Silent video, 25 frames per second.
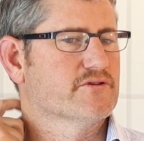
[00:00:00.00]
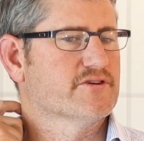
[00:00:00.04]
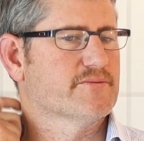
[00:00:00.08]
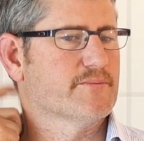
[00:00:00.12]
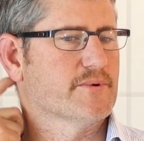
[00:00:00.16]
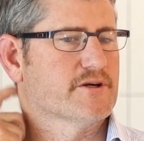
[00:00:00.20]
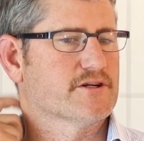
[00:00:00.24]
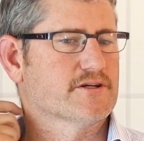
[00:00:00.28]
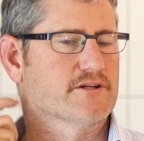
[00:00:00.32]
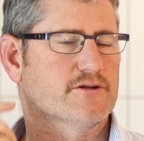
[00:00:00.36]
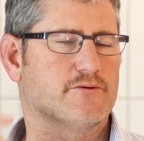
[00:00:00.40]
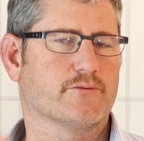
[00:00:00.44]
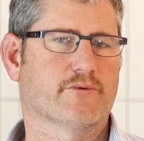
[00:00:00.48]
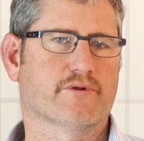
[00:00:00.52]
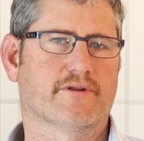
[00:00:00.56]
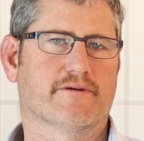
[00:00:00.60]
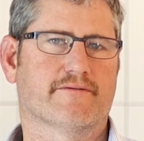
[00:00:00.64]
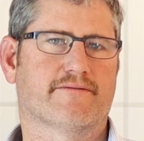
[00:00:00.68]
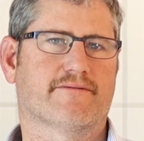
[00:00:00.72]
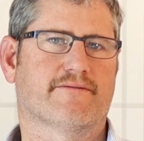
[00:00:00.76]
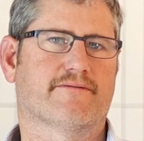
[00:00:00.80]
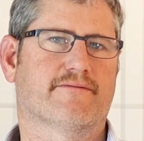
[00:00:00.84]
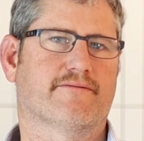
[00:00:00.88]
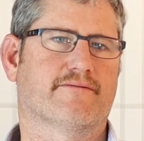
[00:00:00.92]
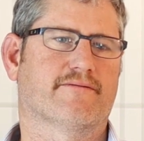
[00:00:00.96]
especially with the
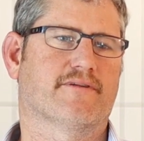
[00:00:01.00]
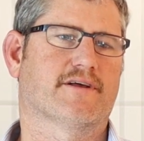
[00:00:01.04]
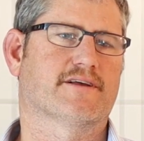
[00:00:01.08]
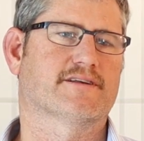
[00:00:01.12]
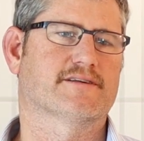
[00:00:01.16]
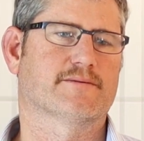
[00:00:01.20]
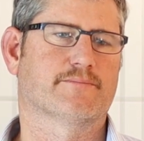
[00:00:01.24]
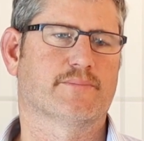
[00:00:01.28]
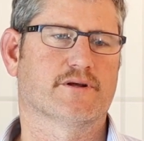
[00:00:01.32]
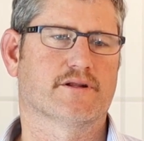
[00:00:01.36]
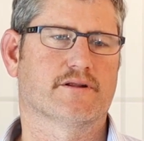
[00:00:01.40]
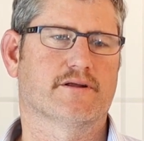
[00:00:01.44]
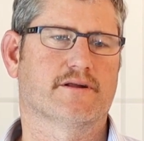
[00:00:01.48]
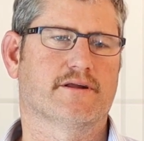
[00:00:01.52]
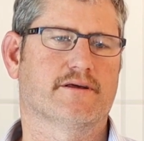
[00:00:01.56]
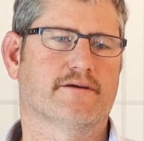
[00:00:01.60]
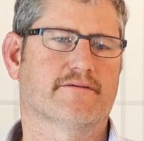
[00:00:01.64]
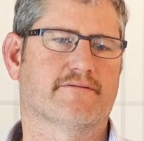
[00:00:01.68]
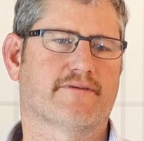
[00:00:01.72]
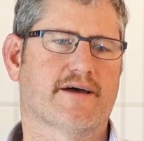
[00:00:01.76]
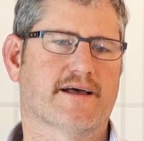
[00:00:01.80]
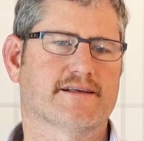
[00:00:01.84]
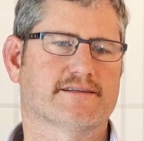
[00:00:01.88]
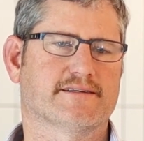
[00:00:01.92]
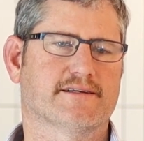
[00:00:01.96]
flexibility
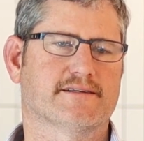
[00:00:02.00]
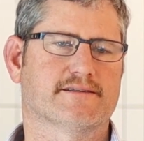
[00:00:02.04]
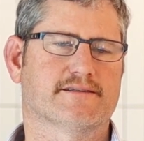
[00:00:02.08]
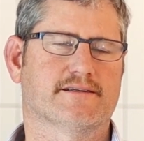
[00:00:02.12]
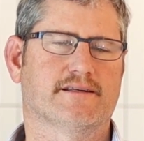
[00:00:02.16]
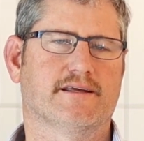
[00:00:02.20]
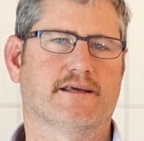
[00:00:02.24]
of assets